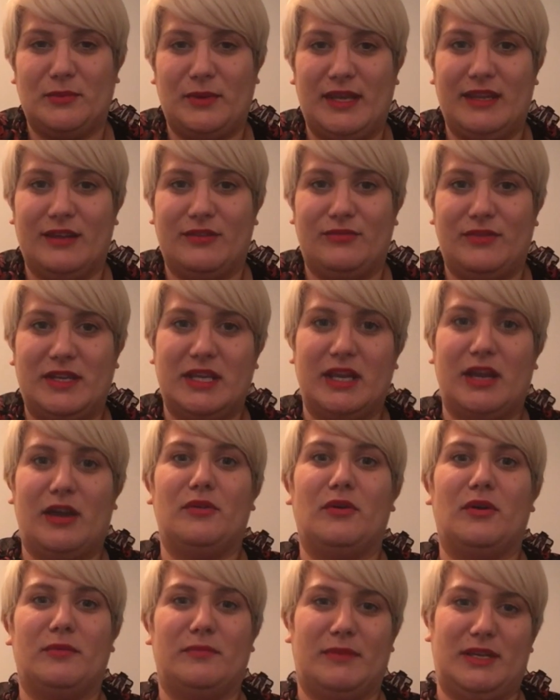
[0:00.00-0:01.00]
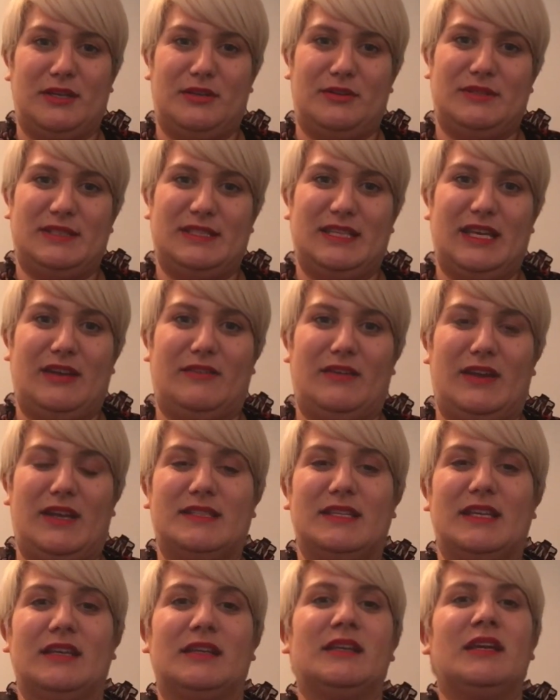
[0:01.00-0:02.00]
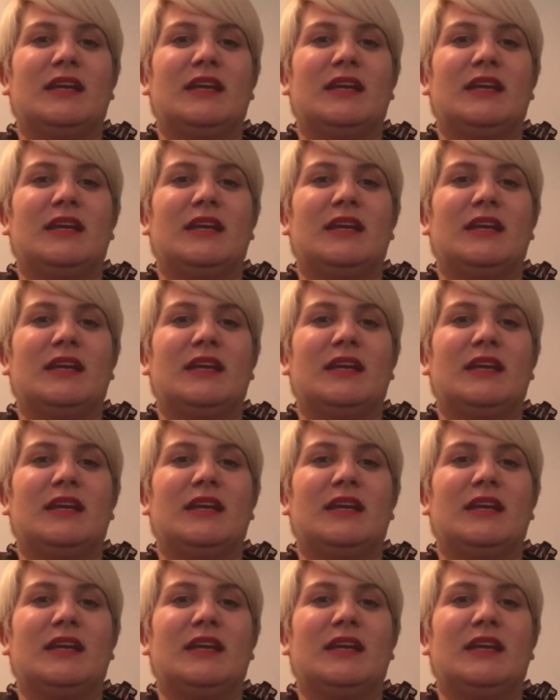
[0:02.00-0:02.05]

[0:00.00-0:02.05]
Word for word: Week video on my new series.